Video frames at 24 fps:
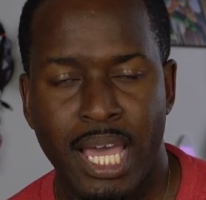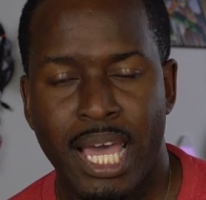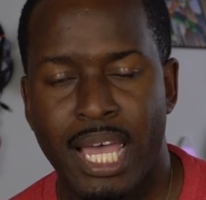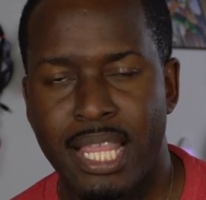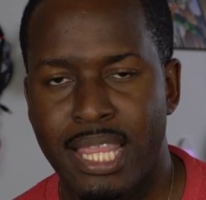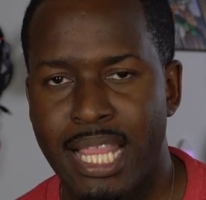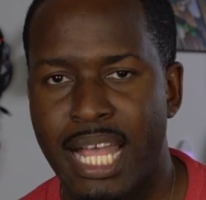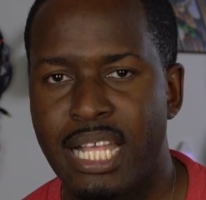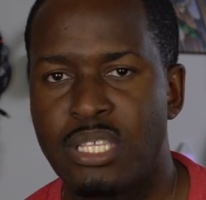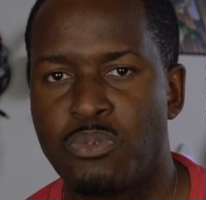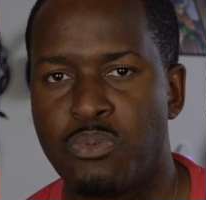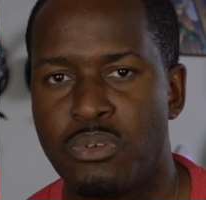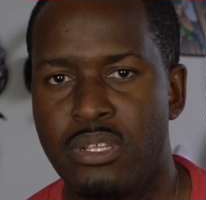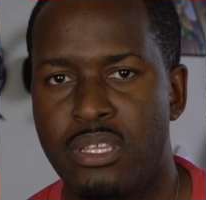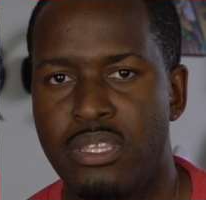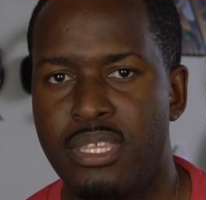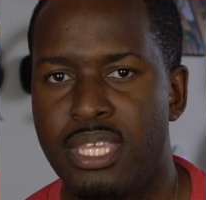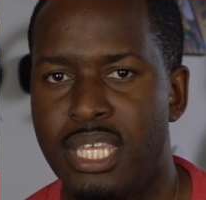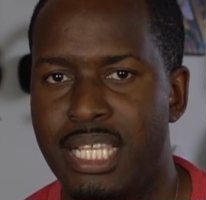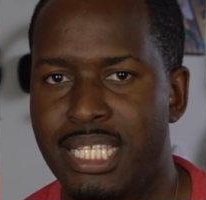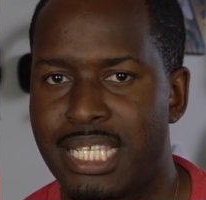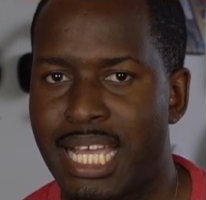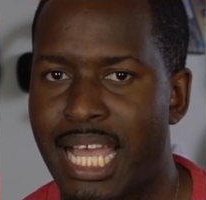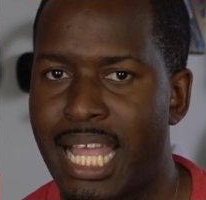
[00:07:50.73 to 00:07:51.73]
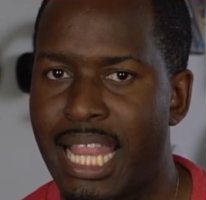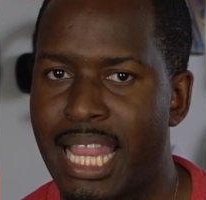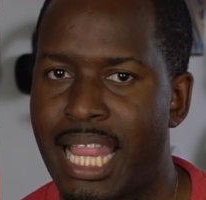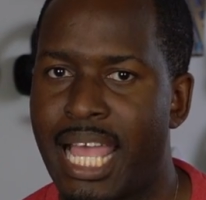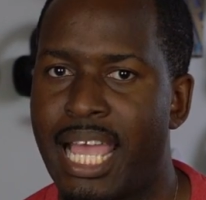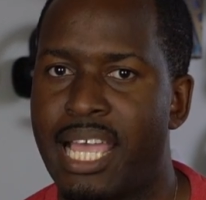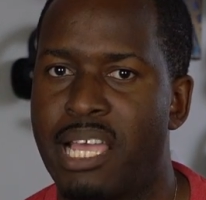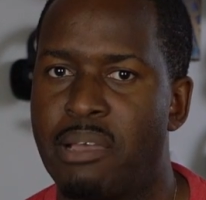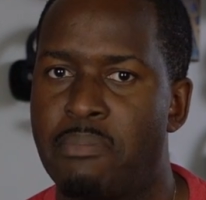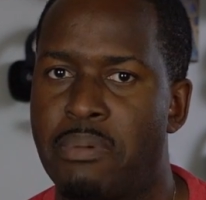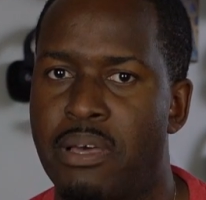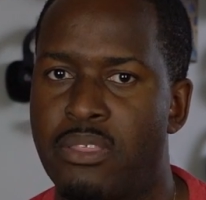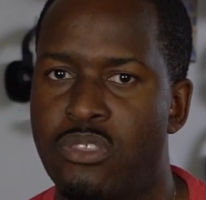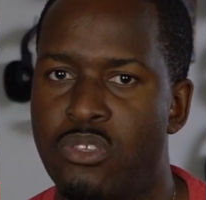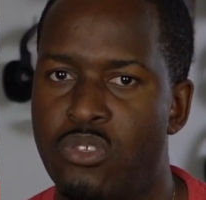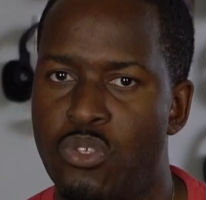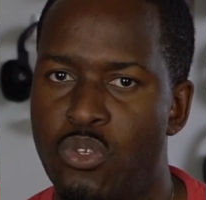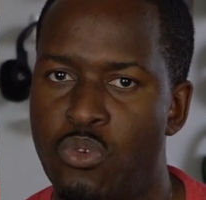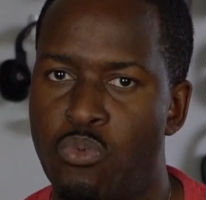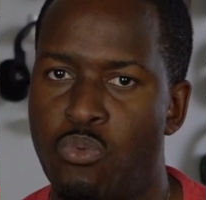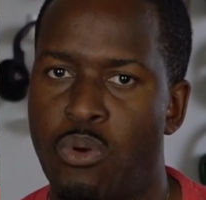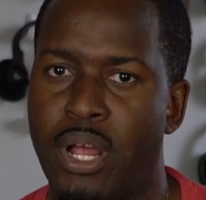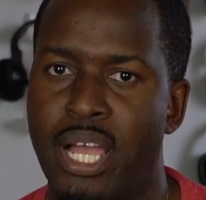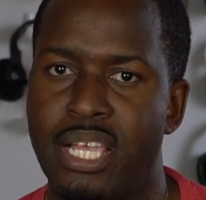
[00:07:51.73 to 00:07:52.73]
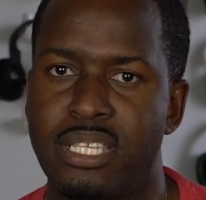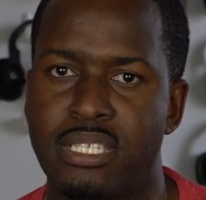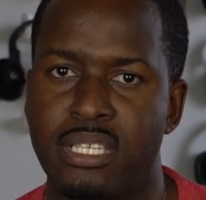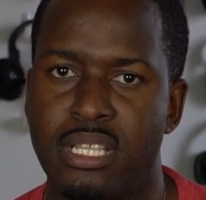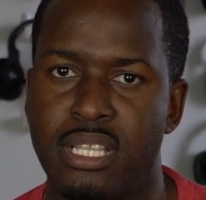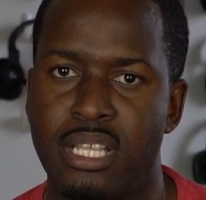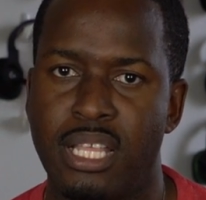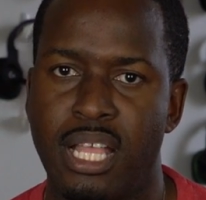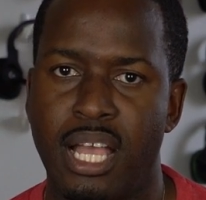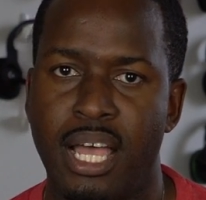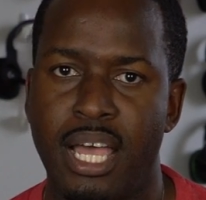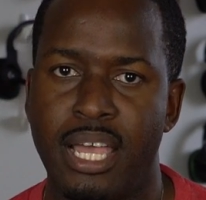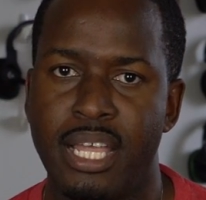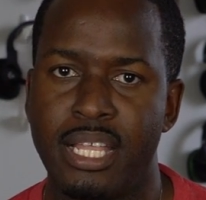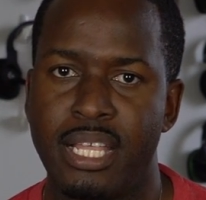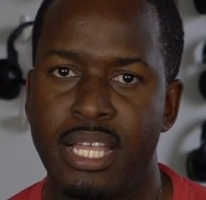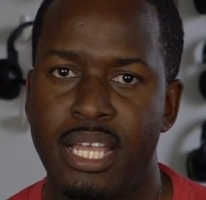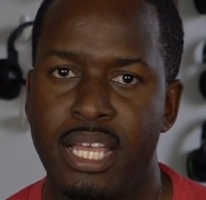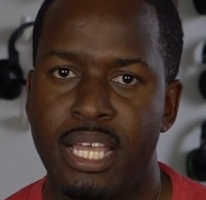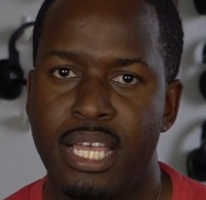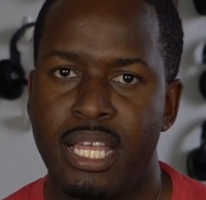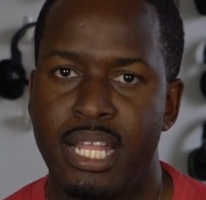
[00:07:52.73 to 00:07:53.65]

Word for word: And that's one of the things I like about the new Ryzen line.